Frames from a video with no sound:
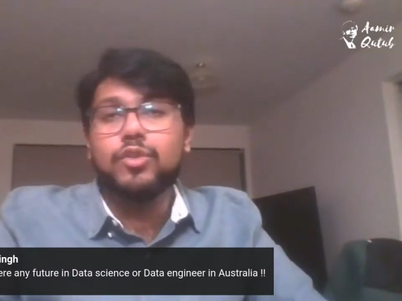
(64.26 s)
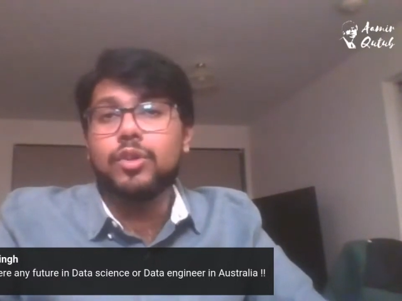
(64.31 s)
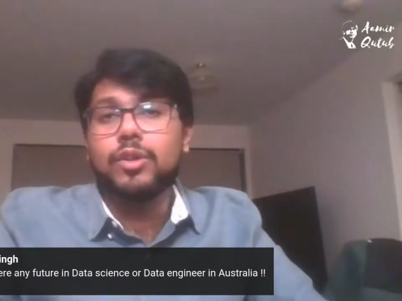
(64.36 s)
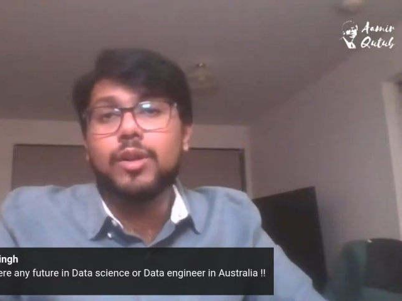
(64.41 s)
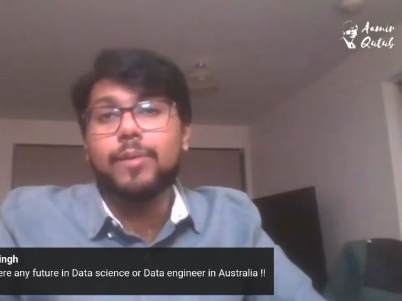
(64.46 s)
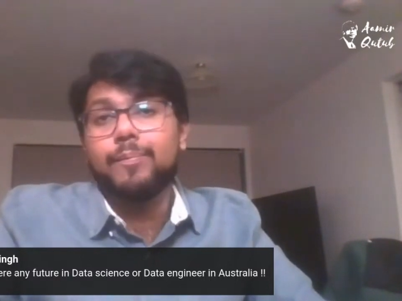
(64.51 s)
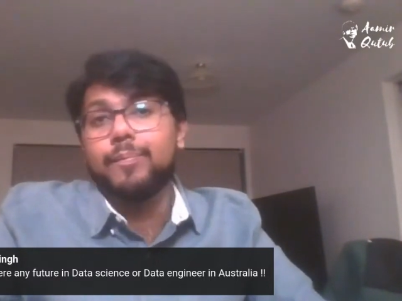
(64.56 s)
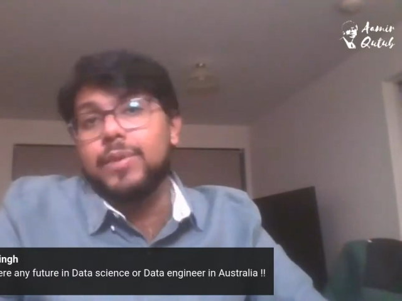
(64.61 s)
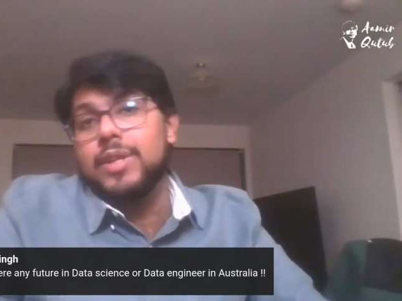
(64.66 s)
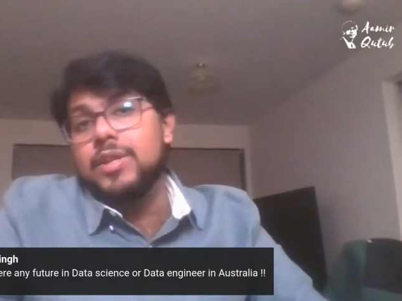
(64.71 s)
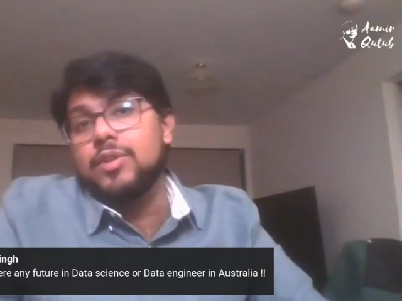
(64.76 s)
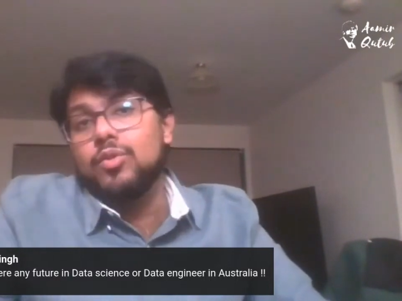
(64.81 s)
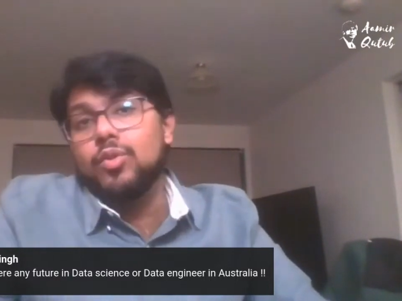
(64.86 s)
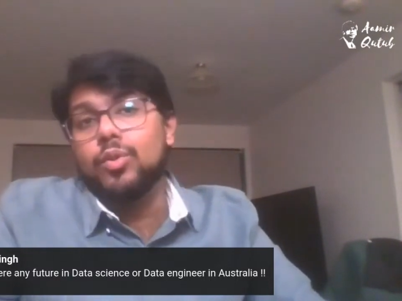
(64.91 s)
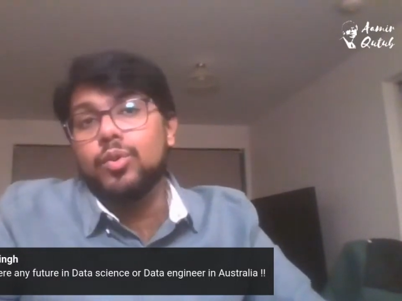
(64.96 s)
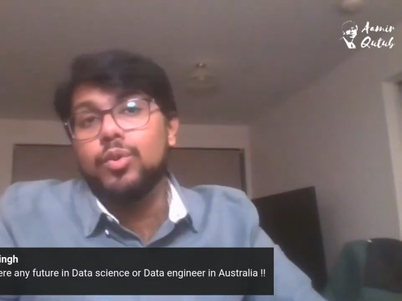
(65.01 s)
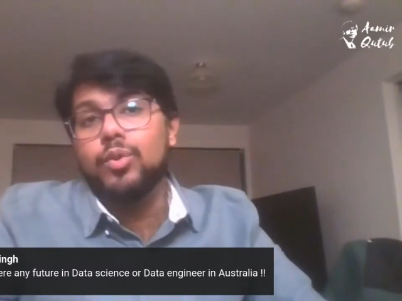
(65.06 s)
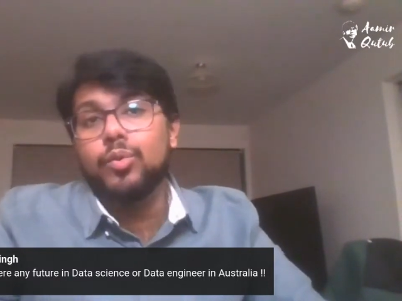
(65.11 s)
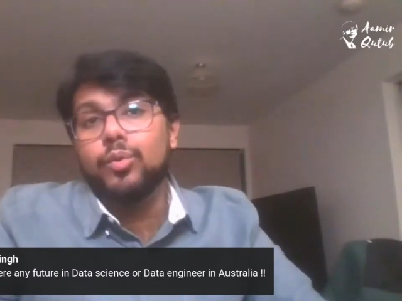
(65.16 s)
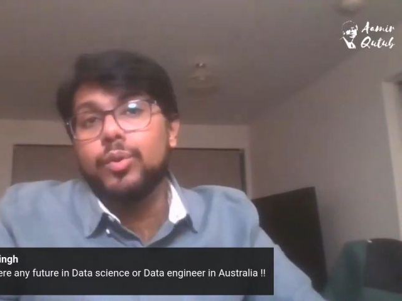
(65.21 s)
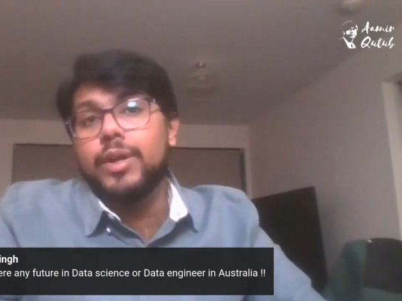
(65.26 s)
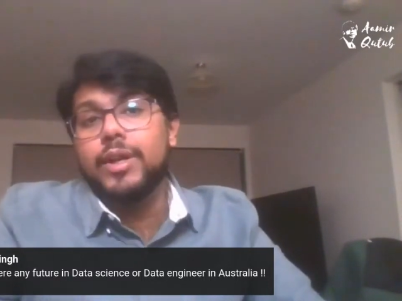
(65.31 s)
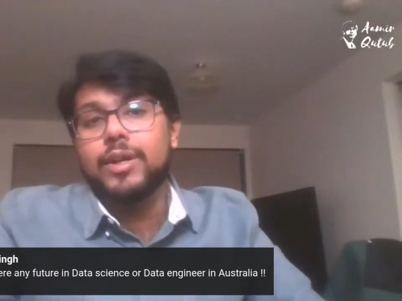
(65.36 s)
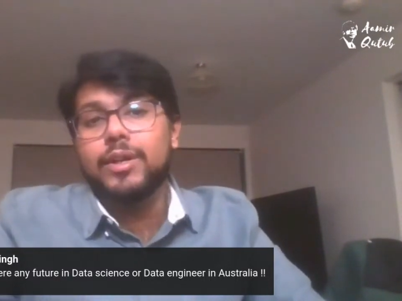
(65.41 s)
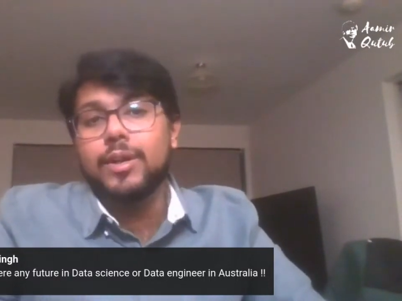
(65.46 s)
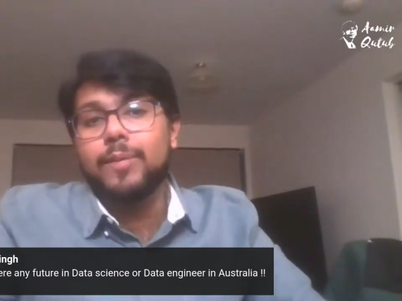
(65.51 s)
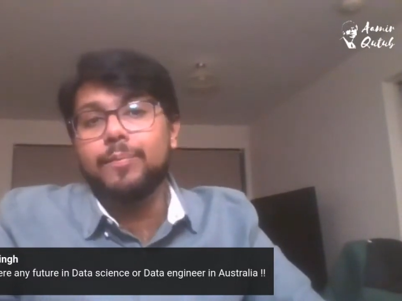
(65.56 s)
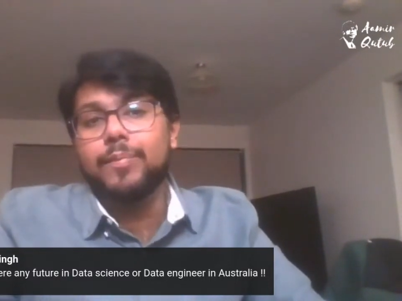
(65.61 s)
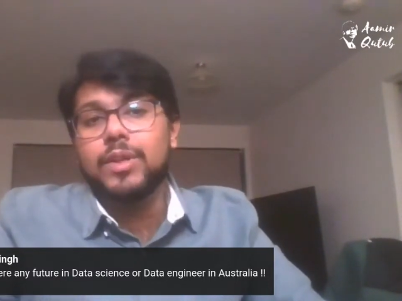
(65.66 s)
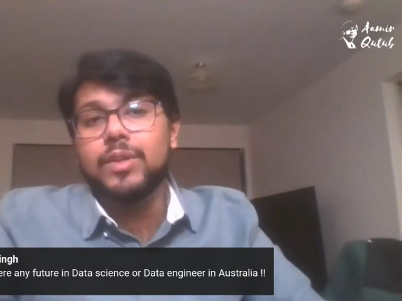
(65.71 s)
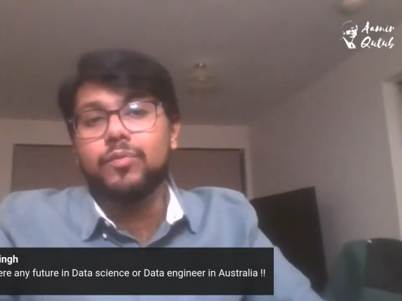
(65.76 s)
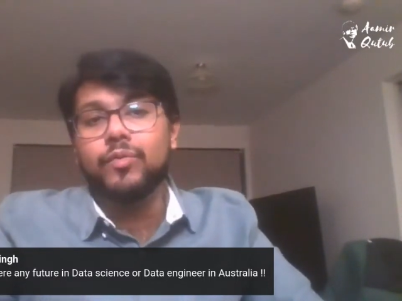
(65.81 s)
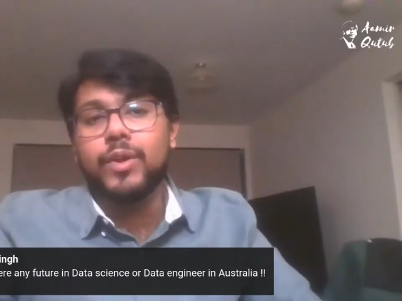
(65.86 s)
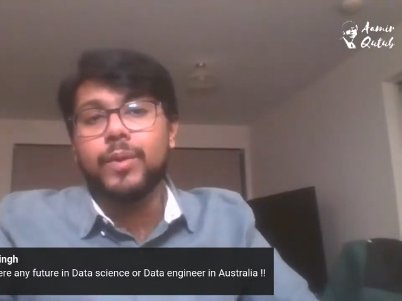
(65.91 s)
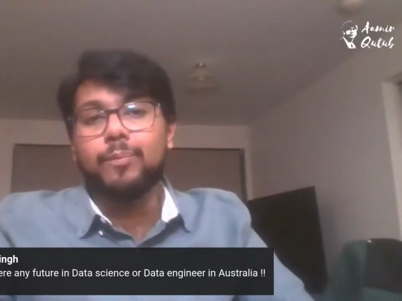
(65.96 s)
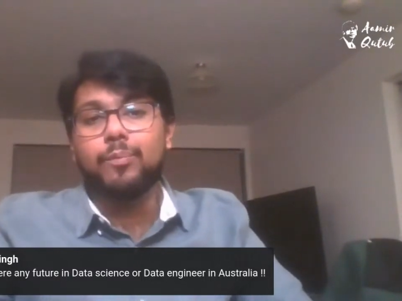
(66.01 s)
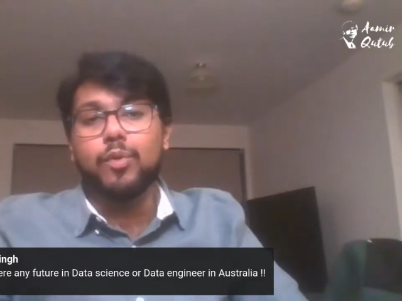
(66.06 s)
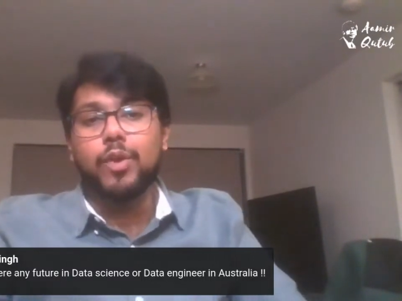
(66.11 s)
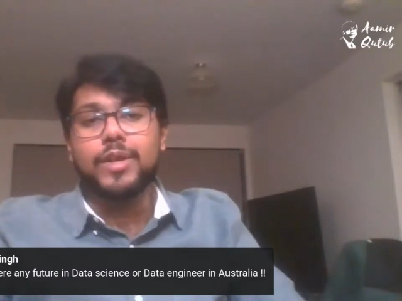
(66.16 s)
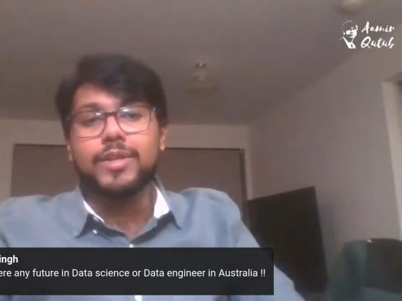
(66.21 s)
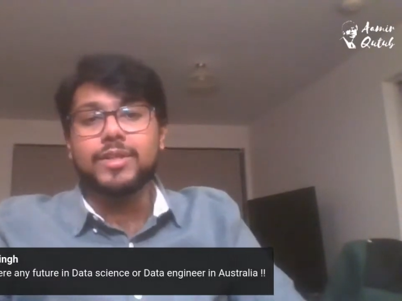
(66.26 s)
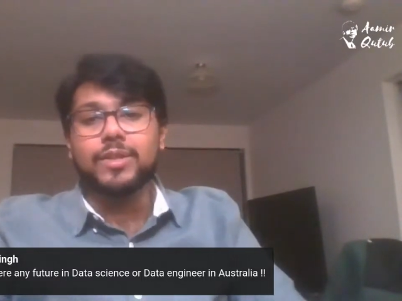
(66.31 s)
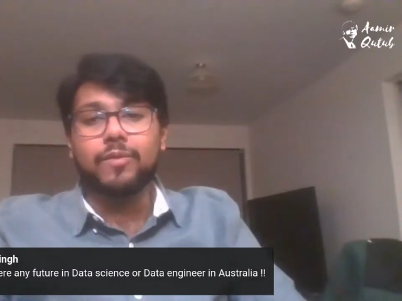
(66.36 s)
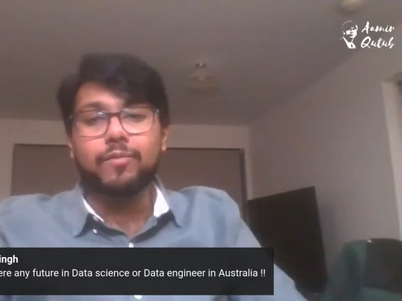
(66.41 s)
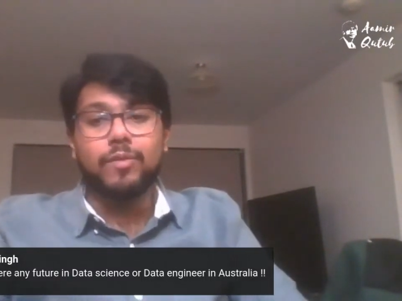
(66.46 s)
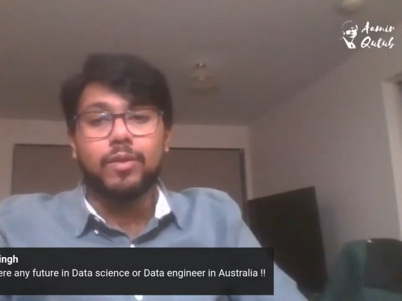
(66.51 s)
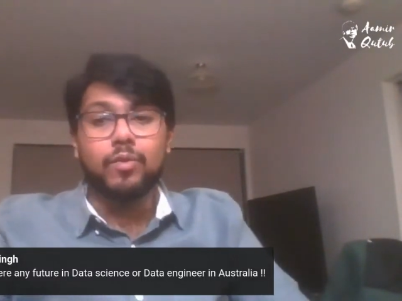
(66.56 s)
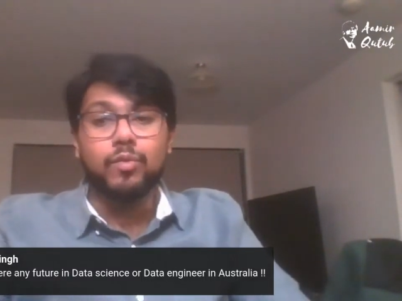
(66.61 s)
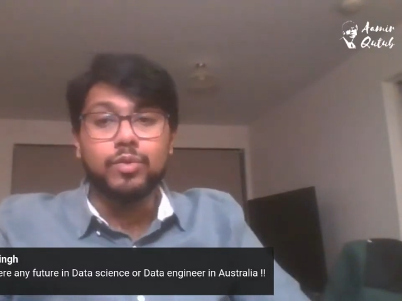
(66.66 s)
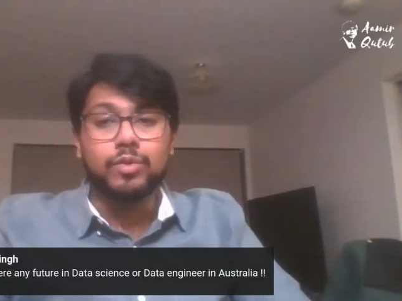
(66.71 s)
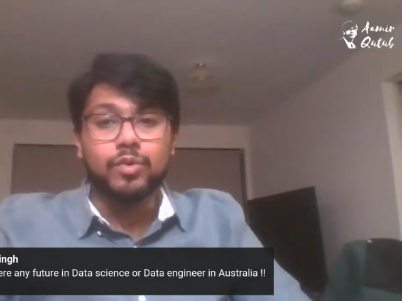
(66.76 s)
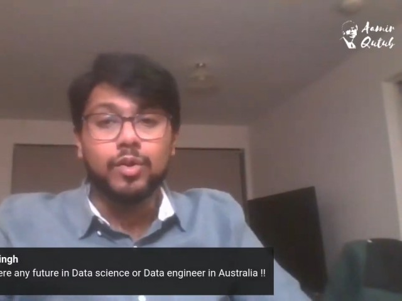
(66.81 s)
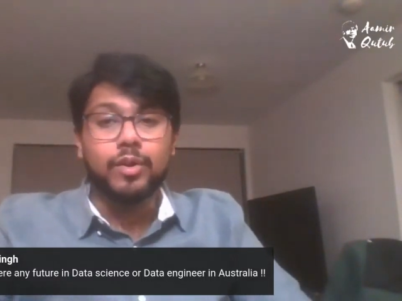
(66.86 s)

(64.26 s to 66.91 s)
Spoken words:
So companies don't do it. Companies would employ someone who's